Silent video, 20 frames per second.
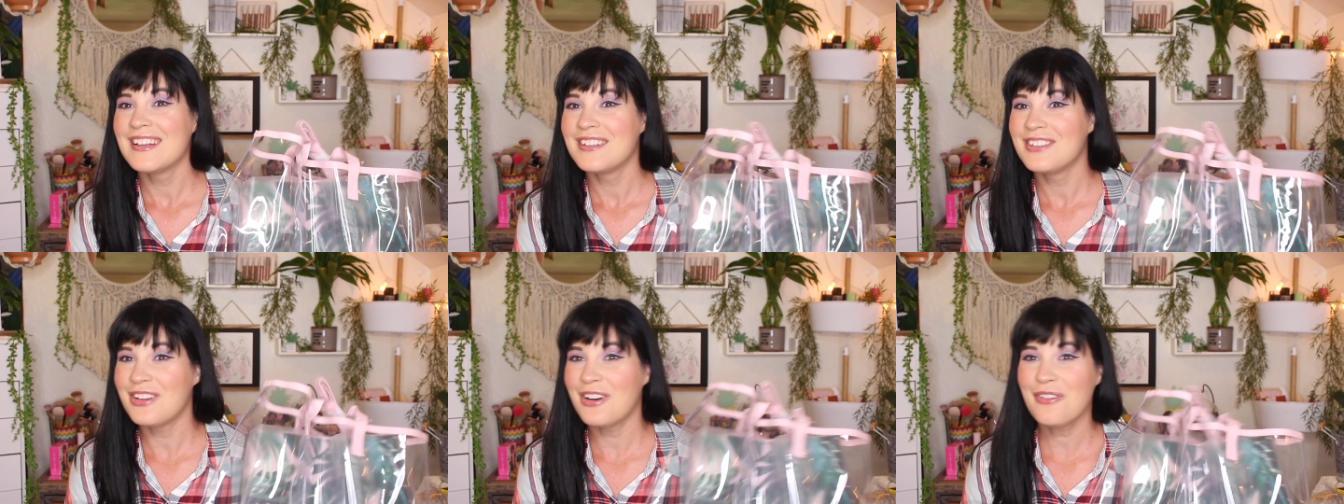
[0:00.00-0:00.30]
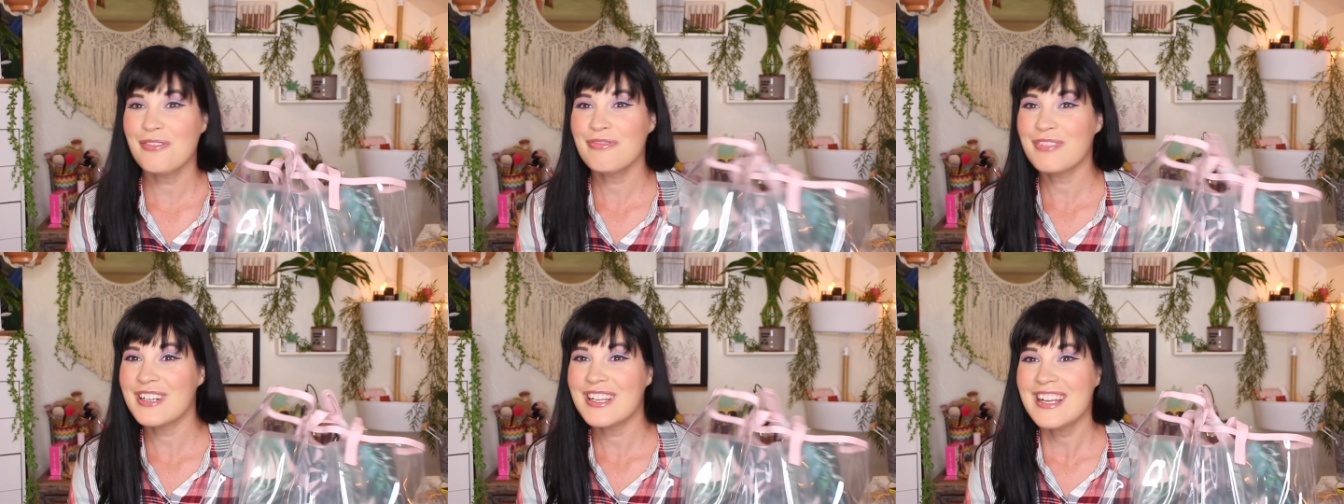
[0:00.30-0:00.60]

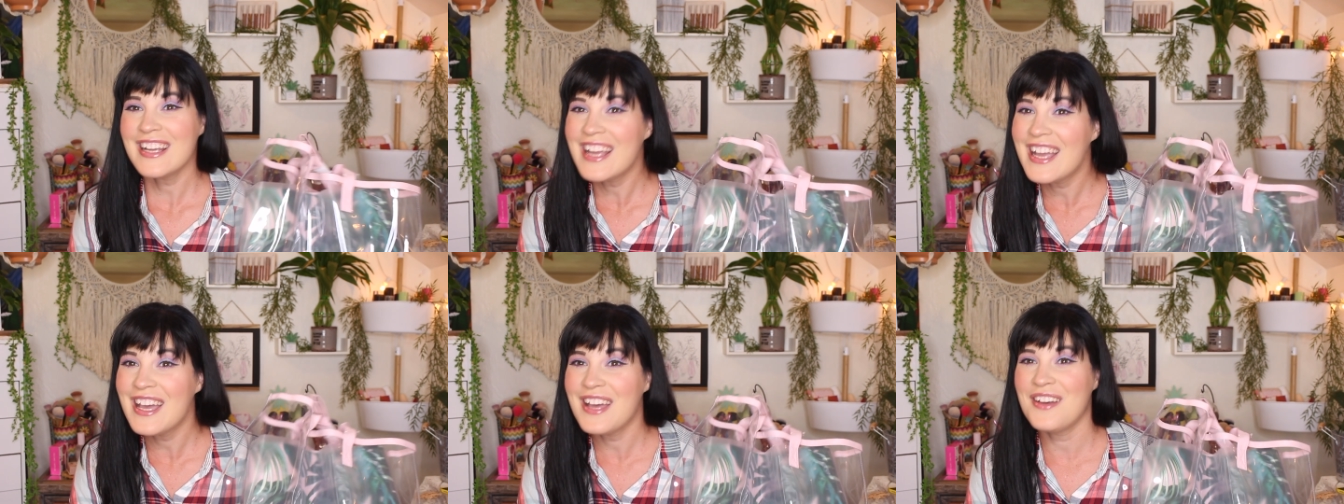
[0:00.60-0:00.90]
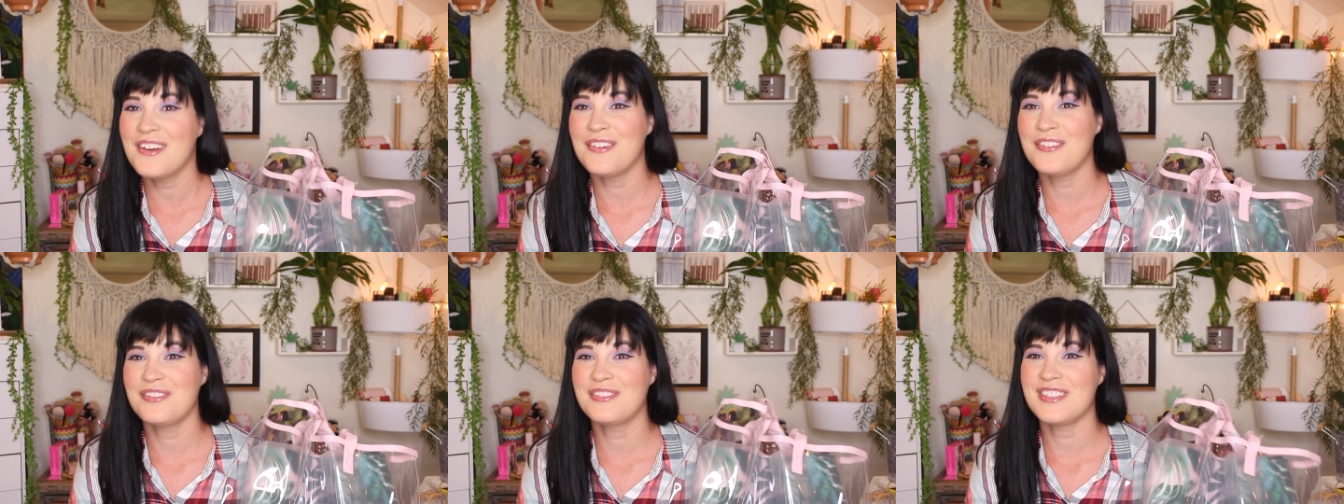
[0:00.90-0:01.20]
no free
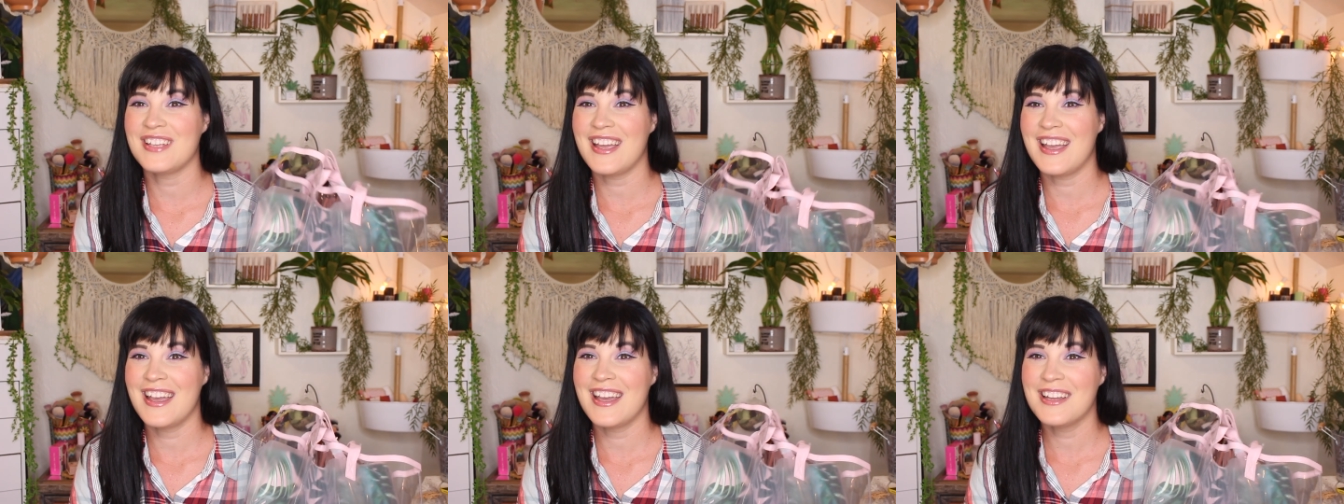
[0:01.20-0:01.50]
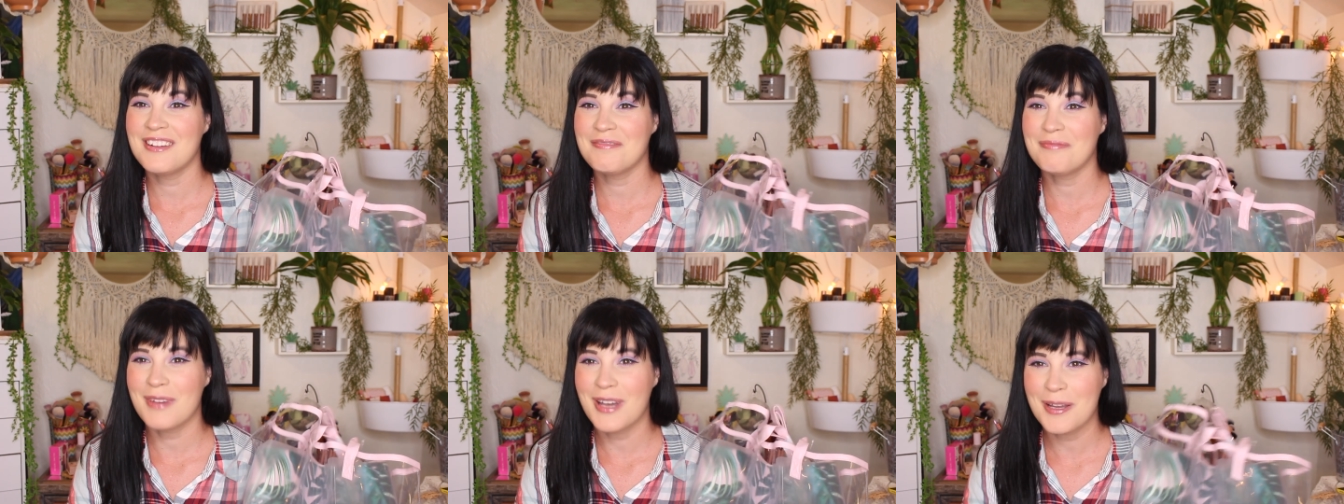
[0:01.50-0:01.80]
gift
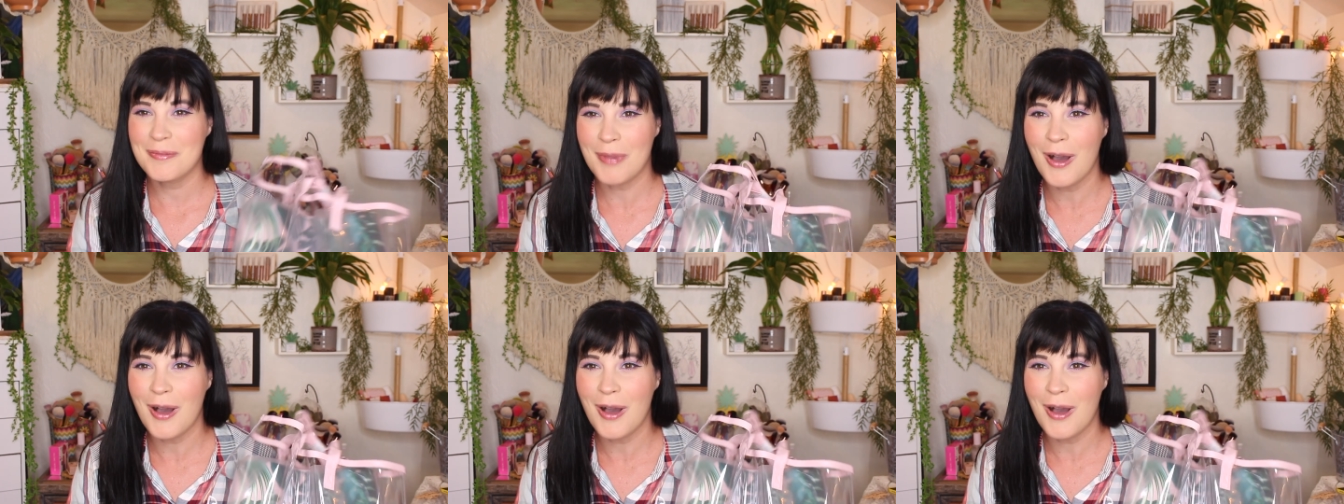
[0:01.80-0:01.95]
in my